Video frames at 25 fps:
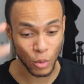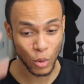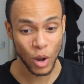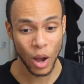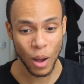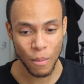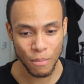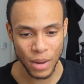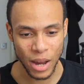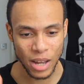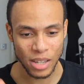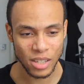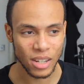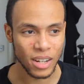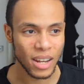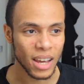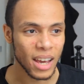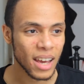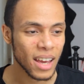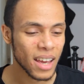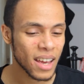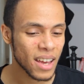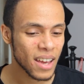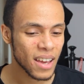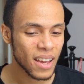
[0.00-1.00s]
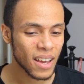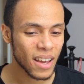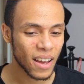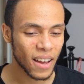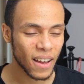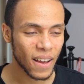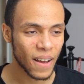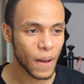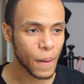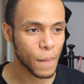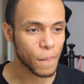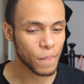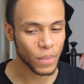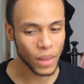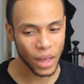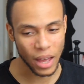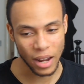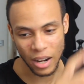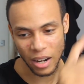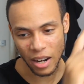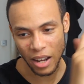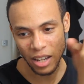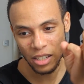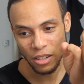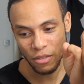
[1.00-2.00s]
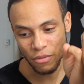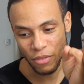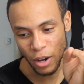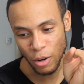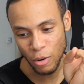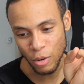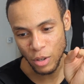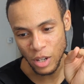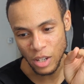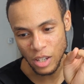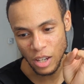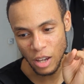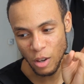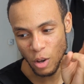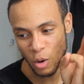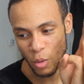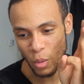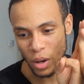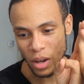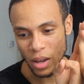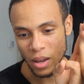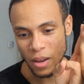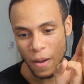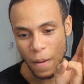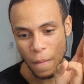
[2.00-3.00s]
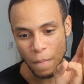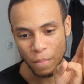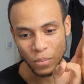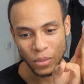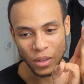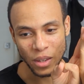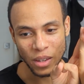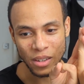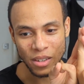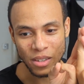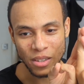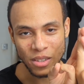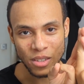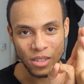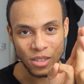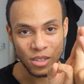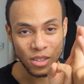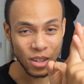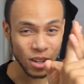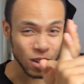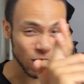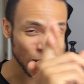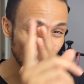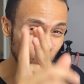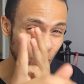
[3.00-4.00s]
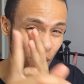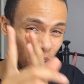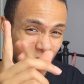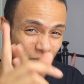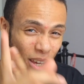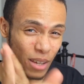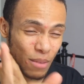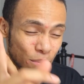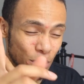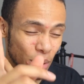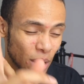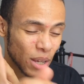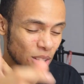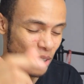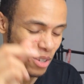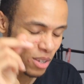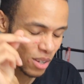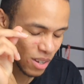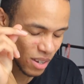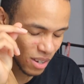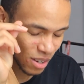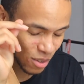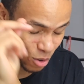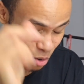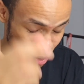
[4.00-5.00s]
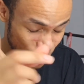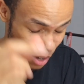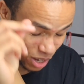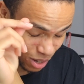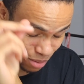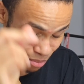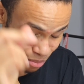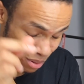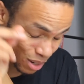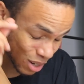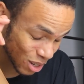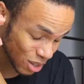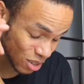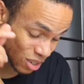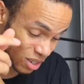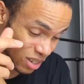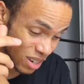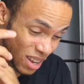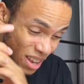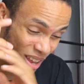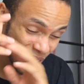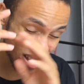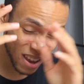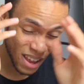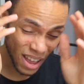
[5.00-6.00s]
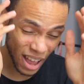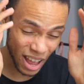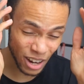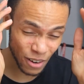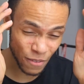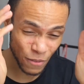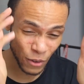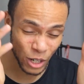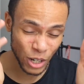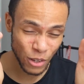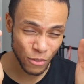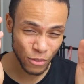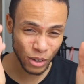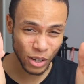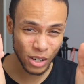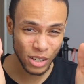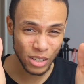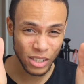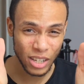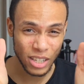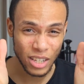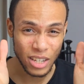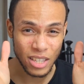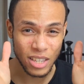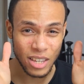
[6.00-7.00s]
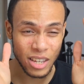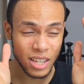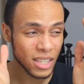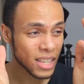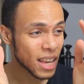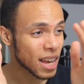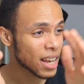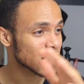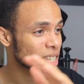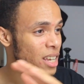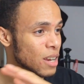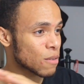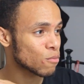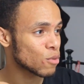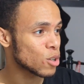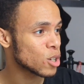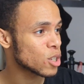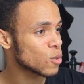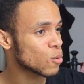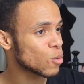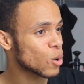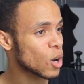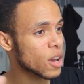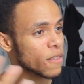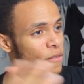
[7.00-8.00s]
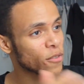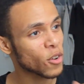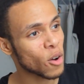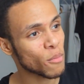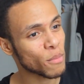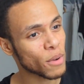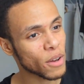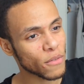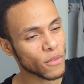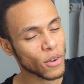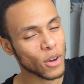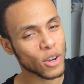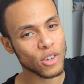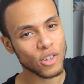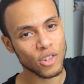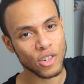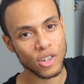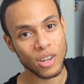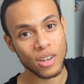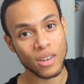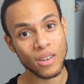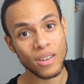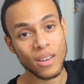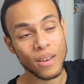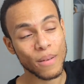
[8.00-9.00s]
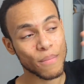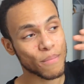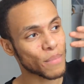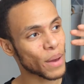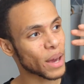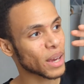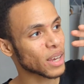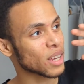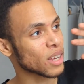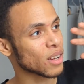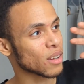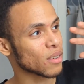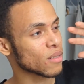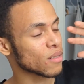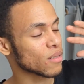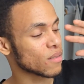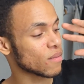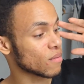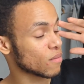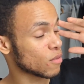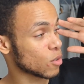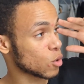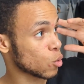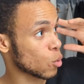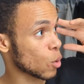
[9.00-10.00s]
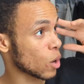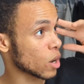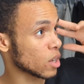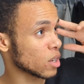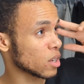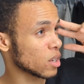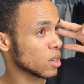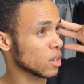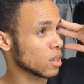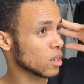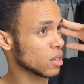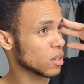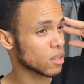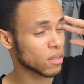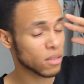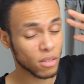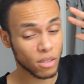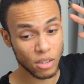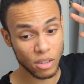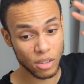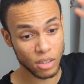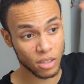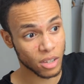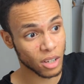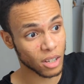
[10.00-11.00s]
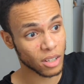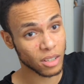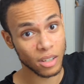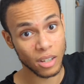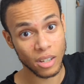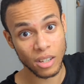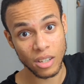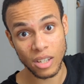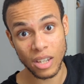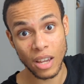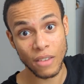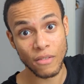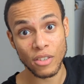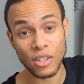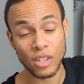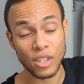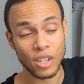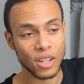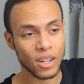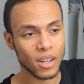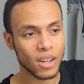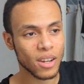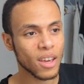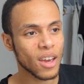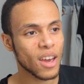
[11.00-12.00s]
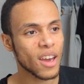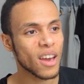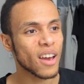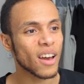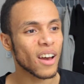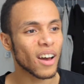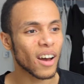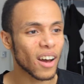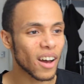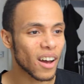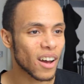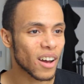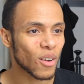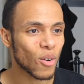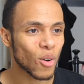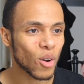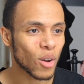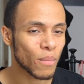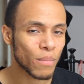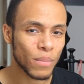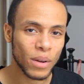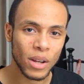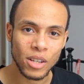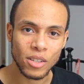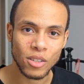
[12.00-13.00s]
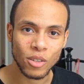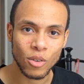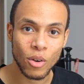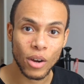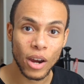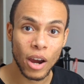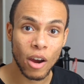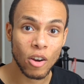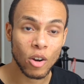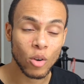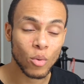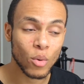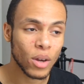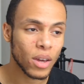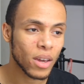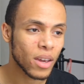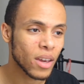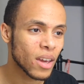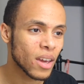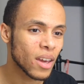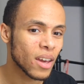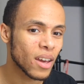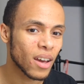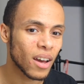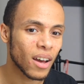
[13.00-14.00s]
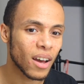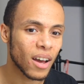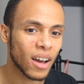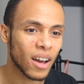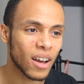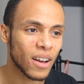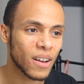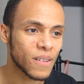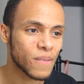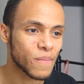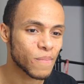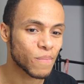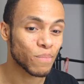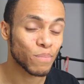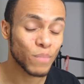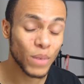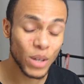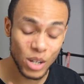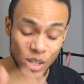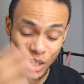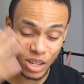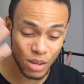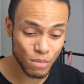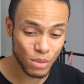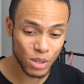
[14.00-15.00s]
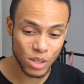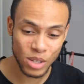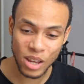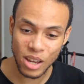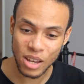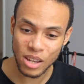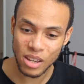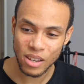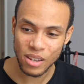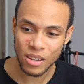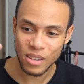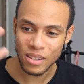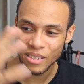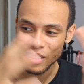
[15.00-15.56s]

come back to that. And then I guess the final key takeaway is to not get complacent, not get complacent. And the funny thing is, that's the exact same reason why I failed my first year back in 2016, 17. Got complacent, got carried away. Made the same mistake.